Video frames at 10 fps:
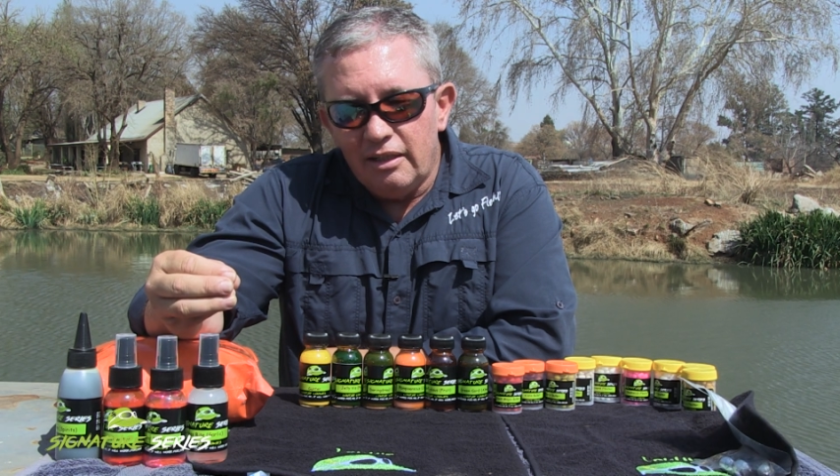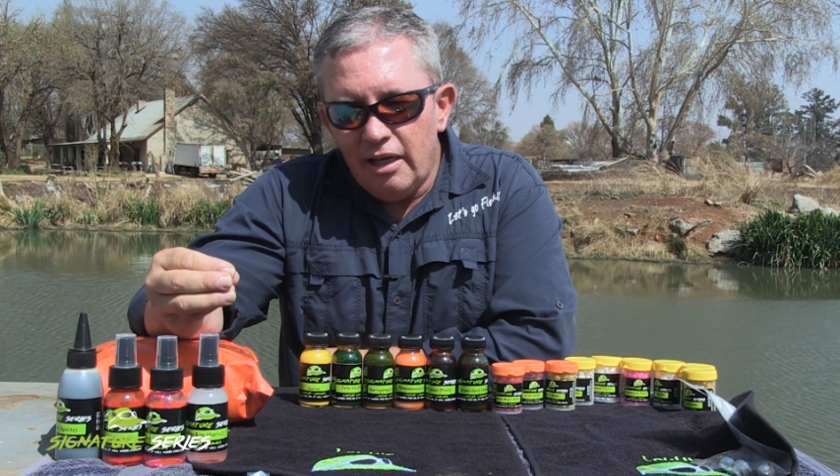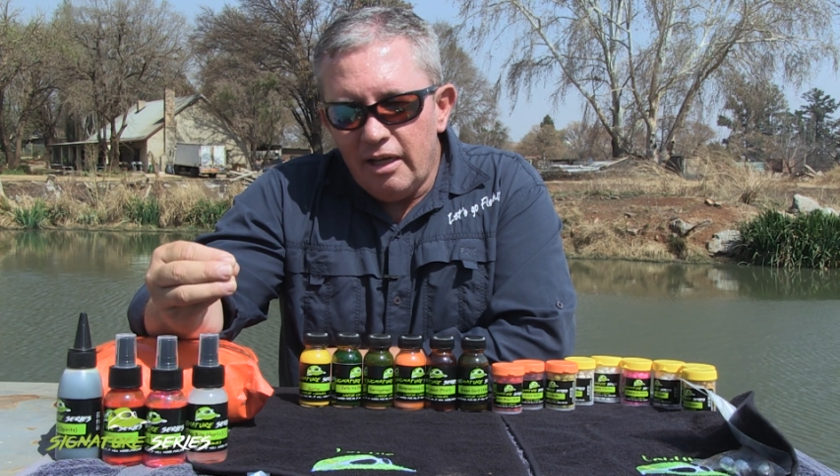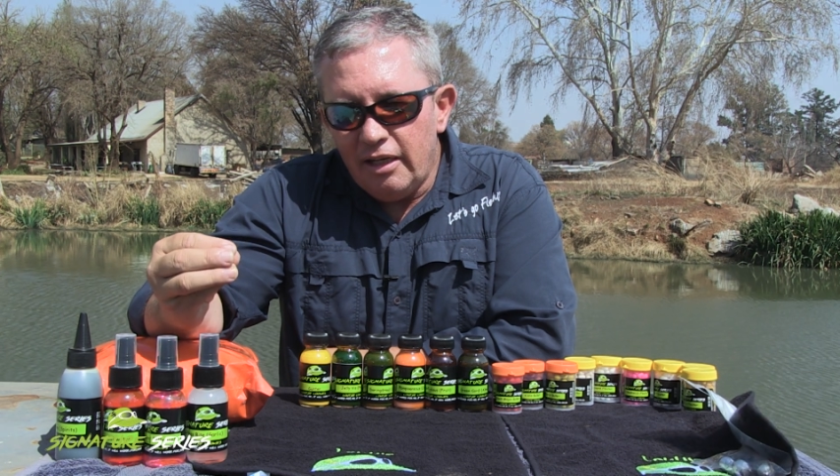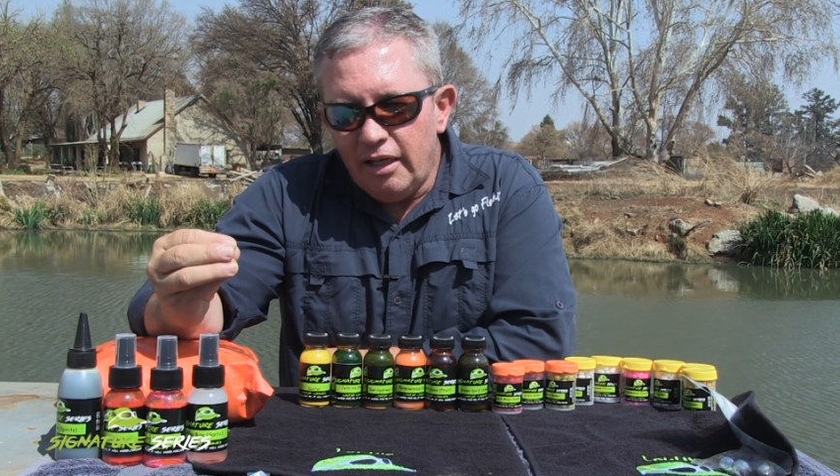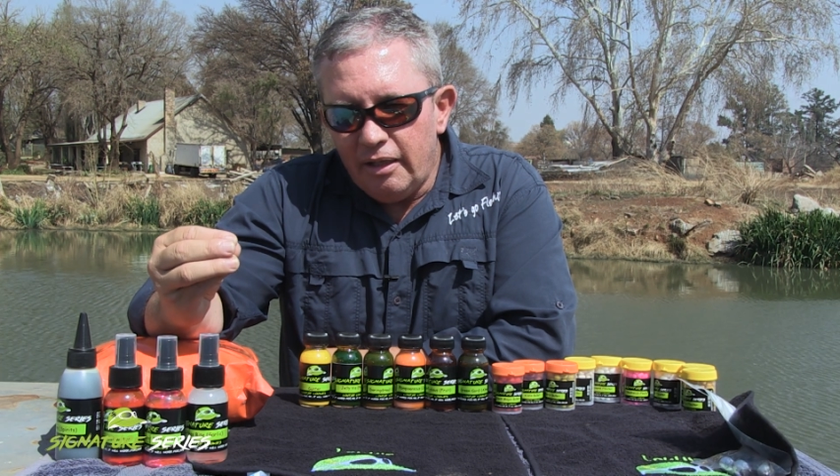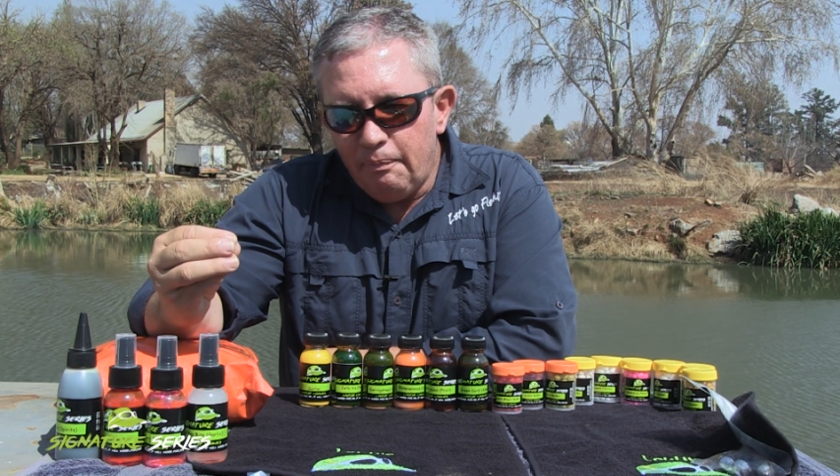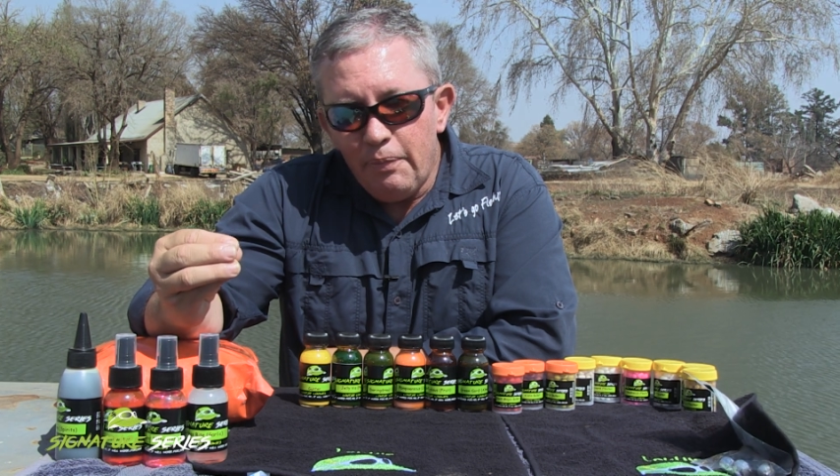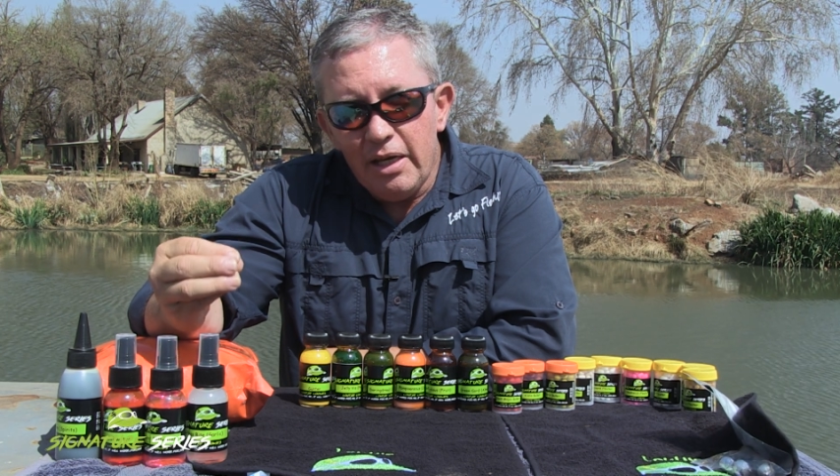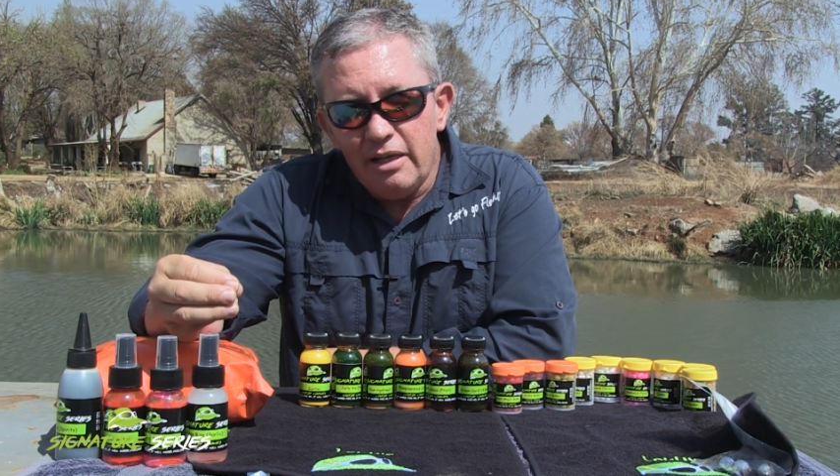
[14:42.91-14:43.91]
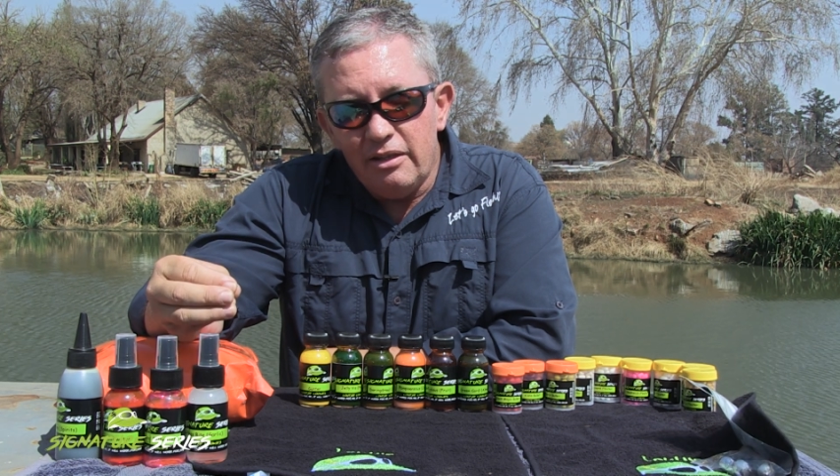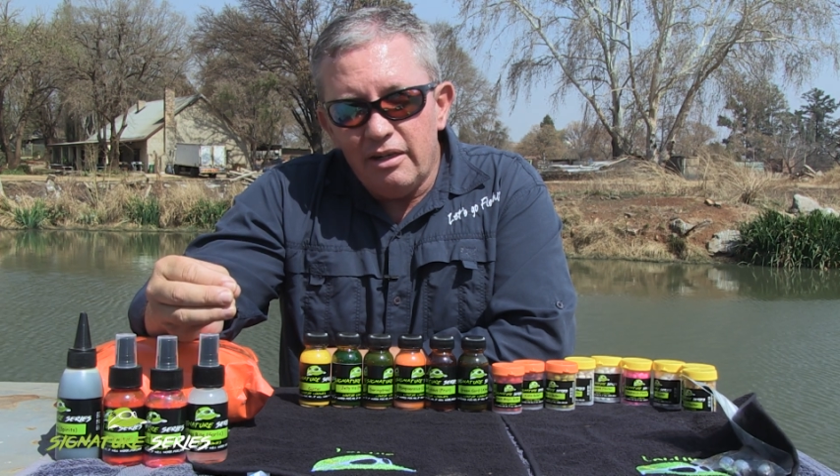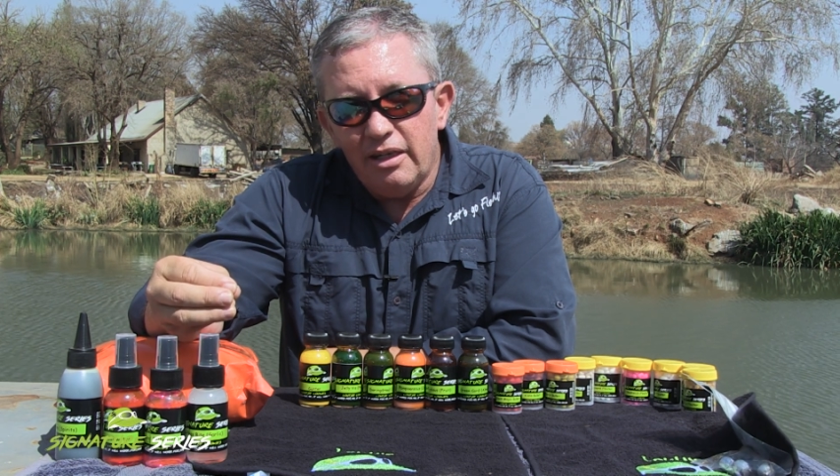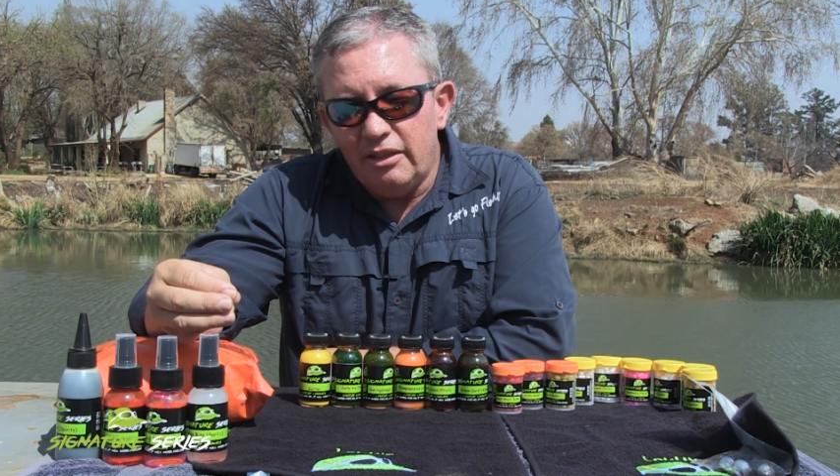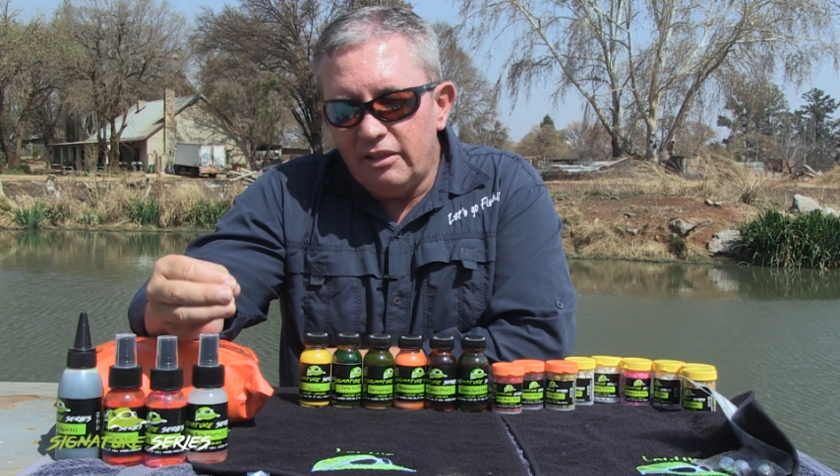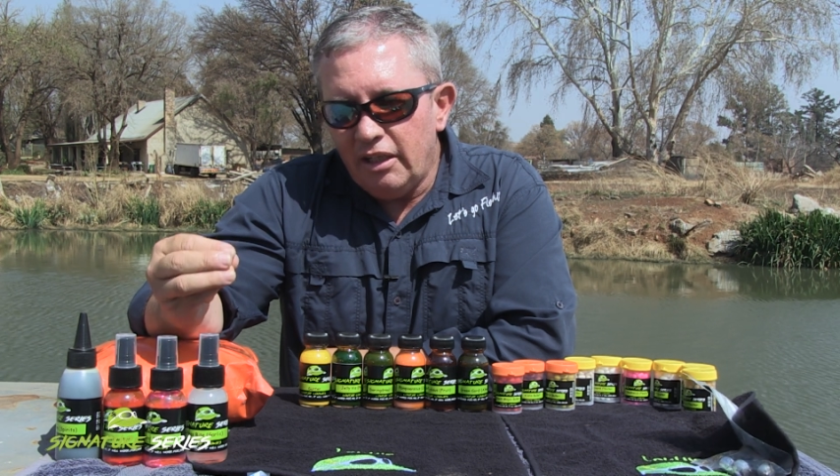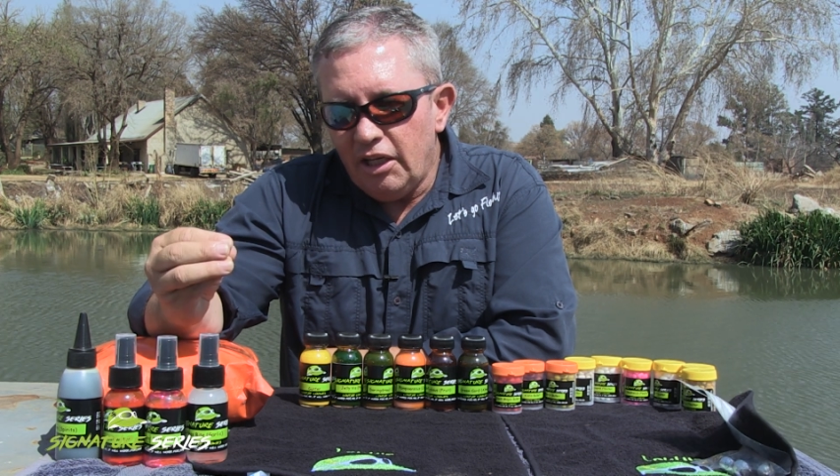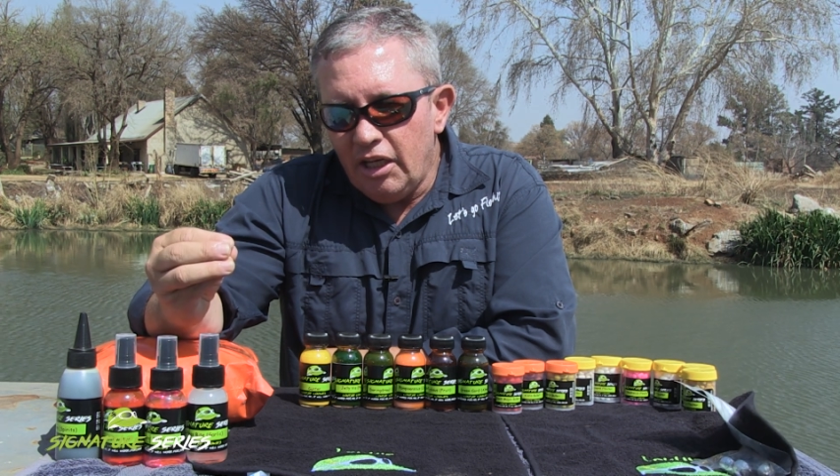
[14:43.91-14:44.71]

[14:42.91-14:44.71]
that it penetrates